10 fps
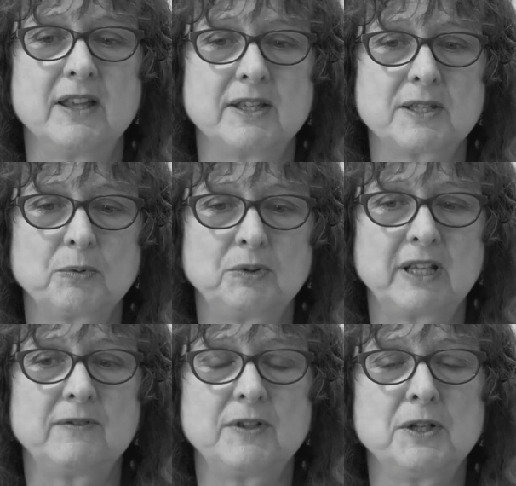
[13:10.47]
This will
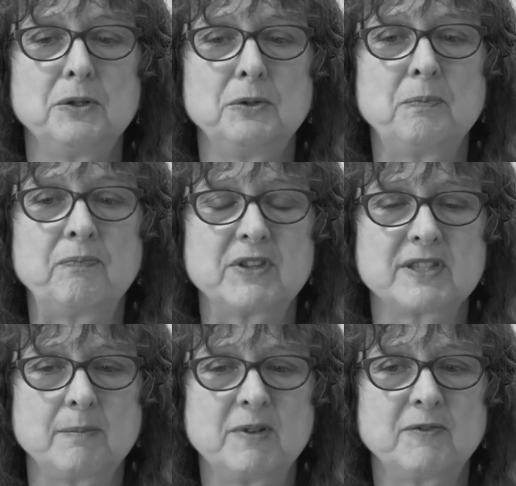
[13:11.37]
give you
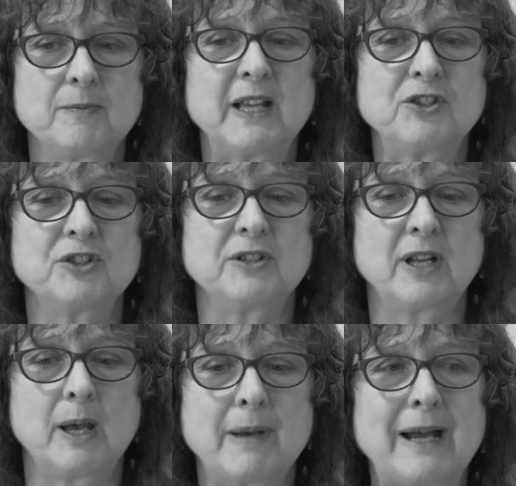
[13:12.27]
some information
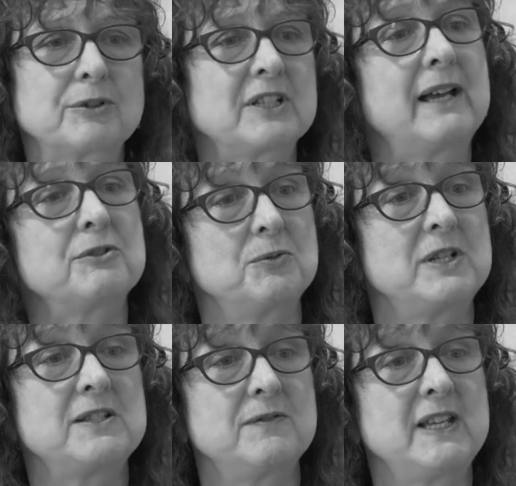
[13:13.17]
about how to
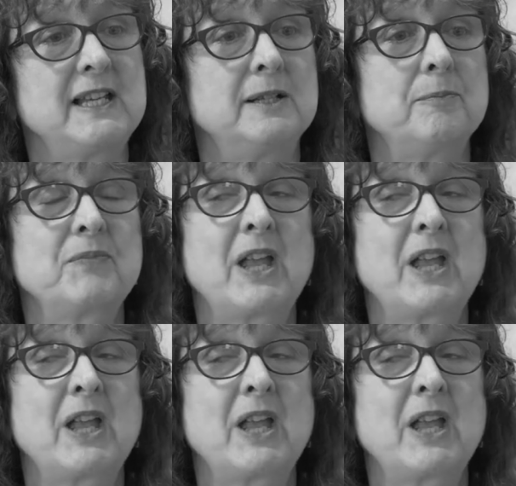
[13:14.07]
intervene.